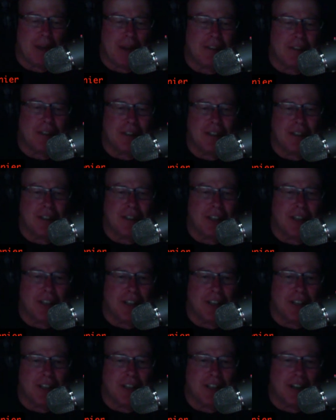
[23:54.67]
basically
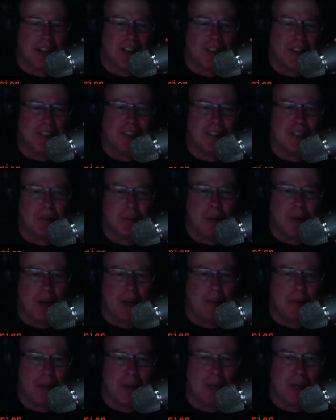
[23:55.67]
conducts the way
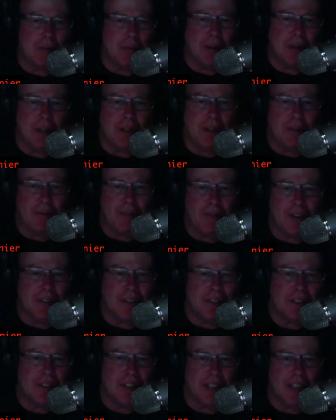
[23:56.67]
people
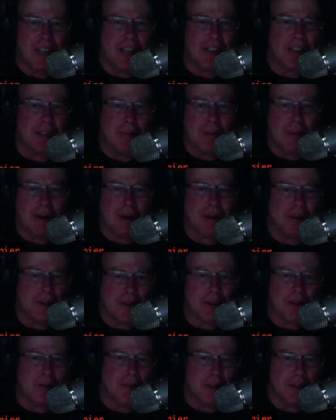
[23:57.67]
investigate the
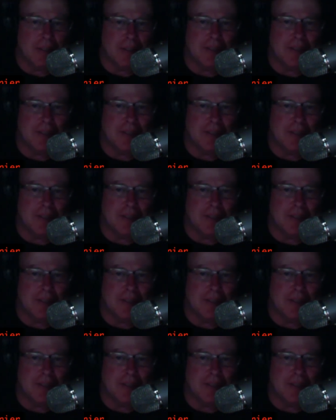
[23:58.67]
paranormal.